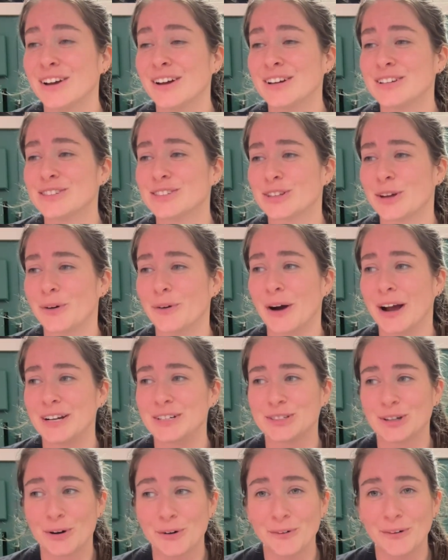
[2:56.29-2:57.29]
So I
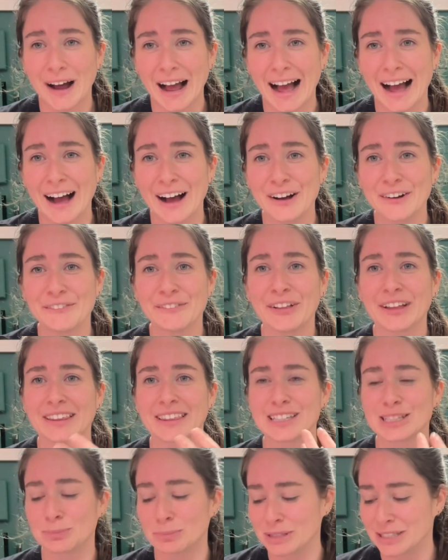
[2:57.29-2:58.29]
don't have like the
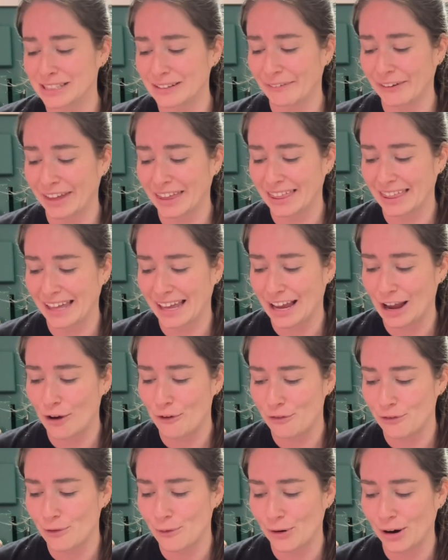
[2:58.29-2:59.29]
specific thing
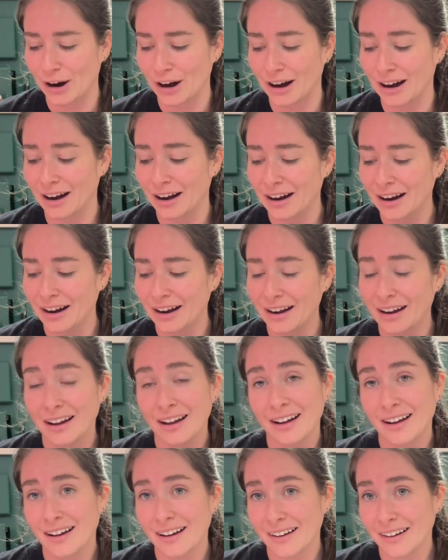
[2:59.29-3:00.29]
for
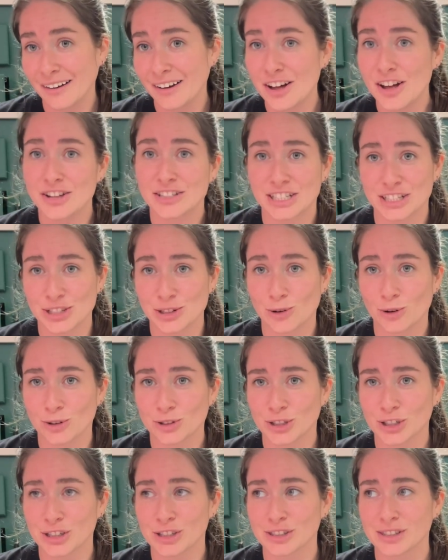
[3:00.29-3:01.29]
tissue
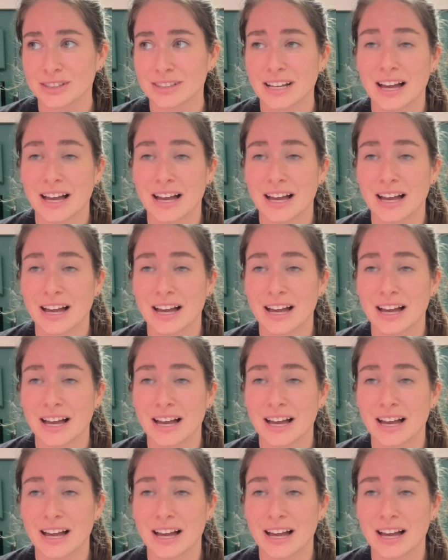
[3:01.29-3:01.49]
cultures.